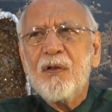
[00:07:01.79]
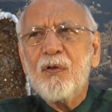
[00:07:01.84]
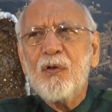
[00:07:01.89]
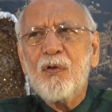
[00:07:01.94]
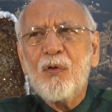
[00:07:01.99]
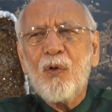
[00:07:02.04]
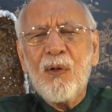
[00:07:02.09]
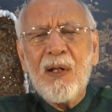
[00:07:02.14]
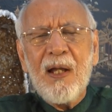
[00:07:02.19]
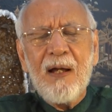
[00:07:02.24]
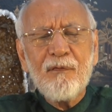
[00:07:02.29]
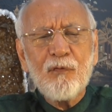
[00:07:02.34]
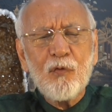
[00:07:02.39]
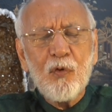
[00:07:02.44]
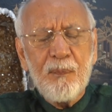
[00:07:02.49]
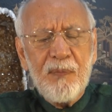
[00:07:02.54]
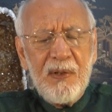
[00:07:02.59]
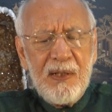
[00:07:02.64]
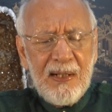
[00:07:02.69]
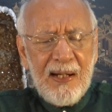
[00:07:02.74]
You don't have to
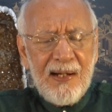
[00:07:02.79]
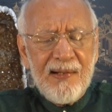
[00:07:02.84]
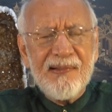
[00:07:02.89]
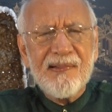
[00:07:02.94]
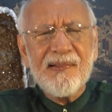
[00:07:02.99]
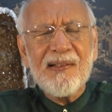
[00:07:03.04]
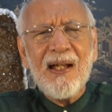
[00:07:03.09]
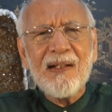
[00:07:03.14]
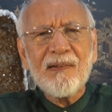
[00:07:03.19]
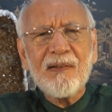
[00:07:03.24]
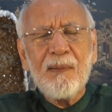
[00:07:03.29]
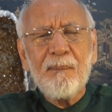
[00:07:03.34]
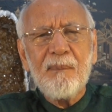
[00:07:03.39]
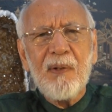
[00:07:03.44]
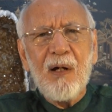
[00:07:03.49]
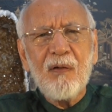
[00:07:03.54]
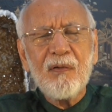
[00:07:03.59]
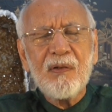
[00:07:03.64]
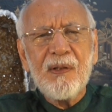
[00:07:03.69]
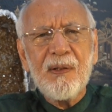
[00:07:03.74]
be exact
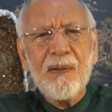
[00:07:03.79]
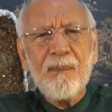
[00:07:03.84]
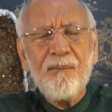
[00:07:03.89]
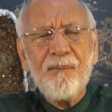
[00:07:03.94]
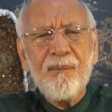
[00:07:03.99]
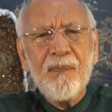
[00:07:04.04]
about it.